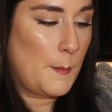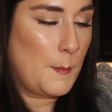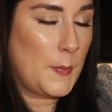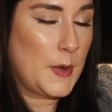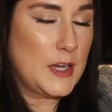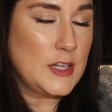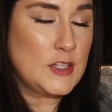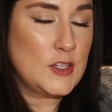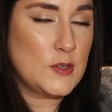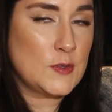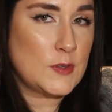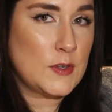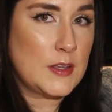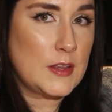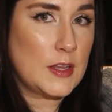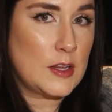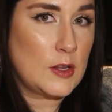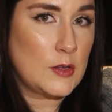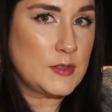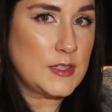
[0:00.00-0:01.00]
but it's usually
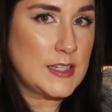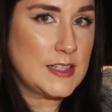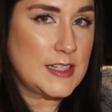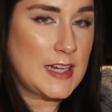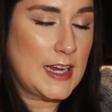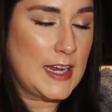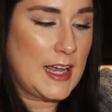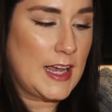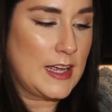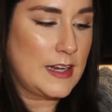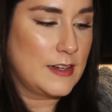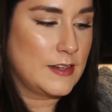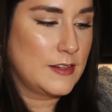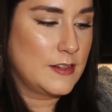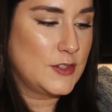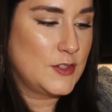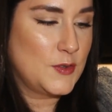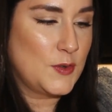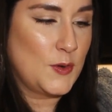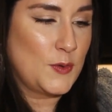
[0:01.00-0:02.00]
the closest I get
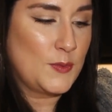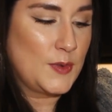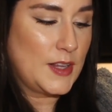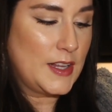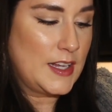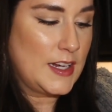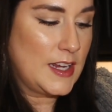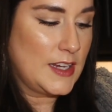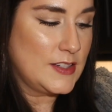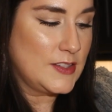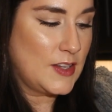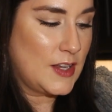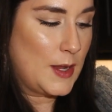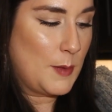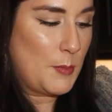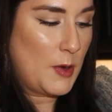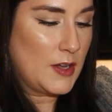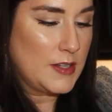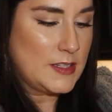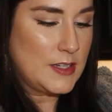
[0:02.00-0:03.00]
to a really nice
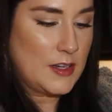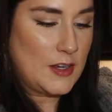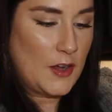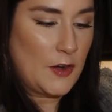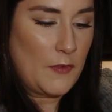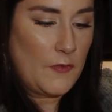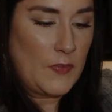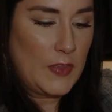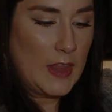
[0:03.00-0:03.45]
looking pasta dough.